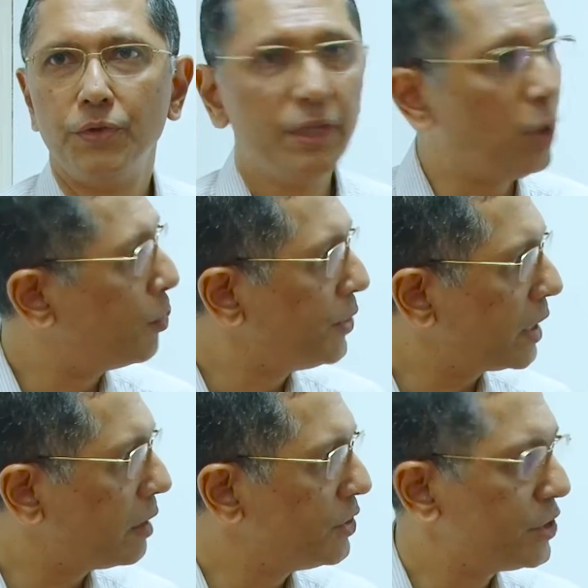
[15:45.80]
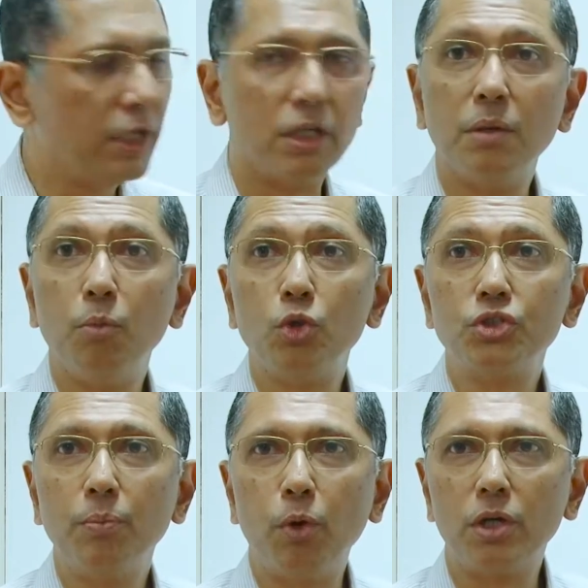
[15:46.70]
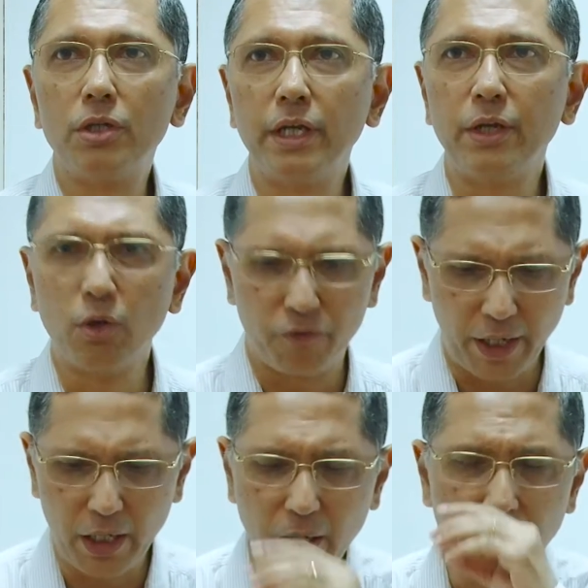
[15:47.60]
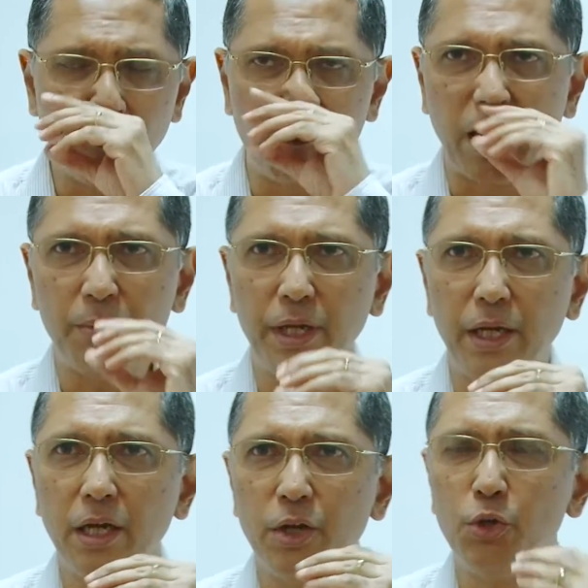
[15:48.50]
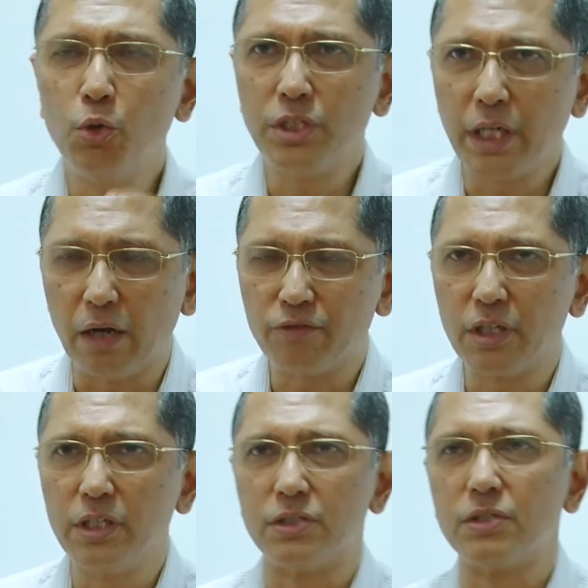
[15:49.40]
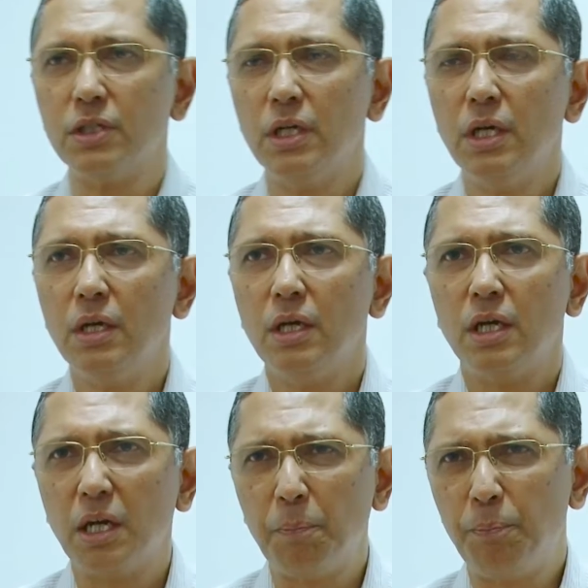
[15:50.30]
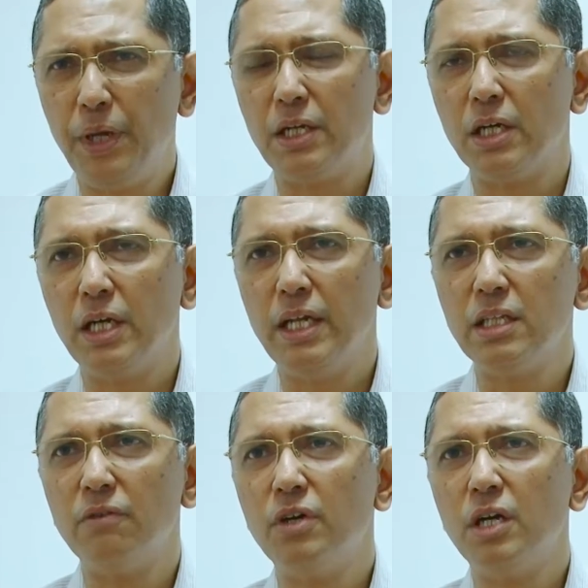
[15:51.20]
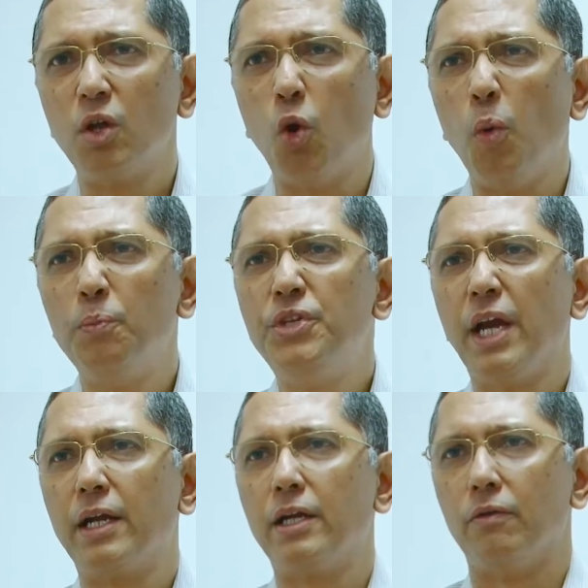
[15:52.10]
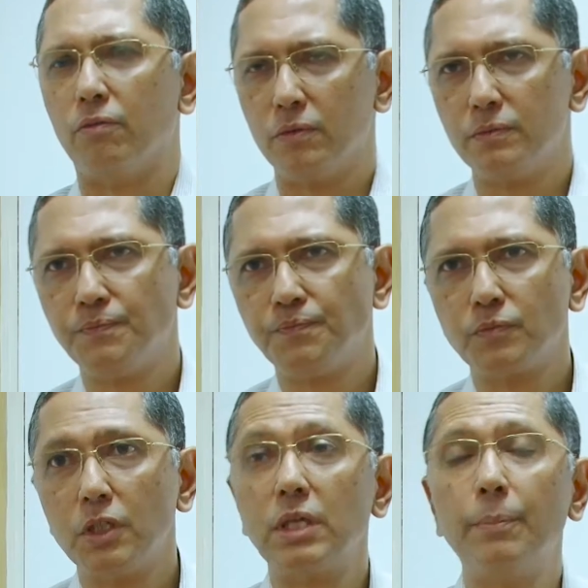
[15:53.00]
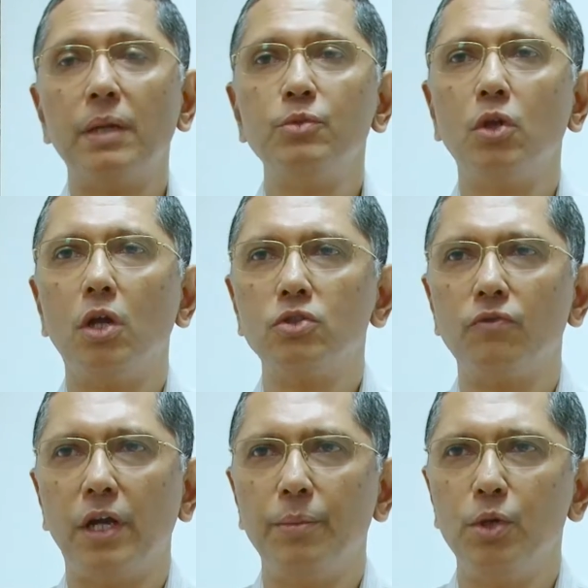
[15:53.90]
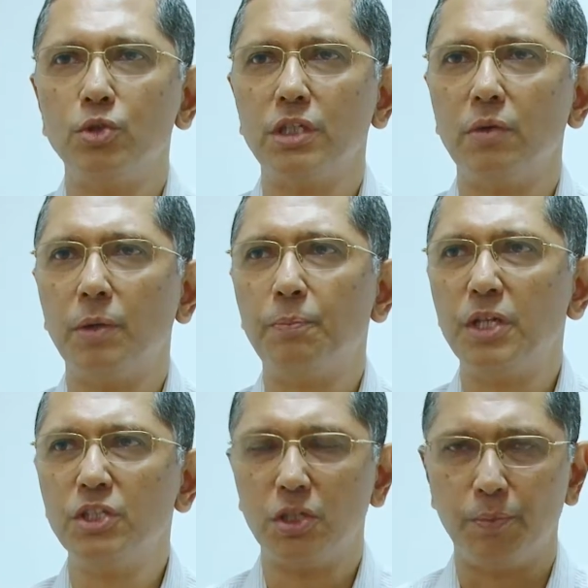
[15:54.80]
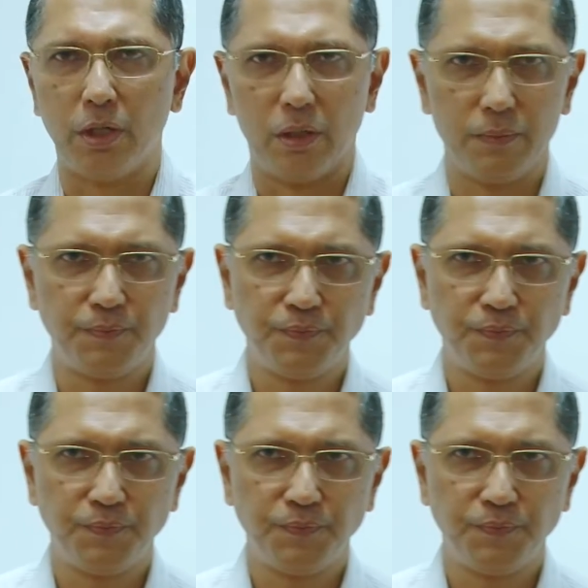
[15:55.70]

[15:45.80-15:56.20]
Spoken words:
The objective is here. The most important thing, you will find me using after this repeatedly the word objective. Sometimes you will also find me using the word principle.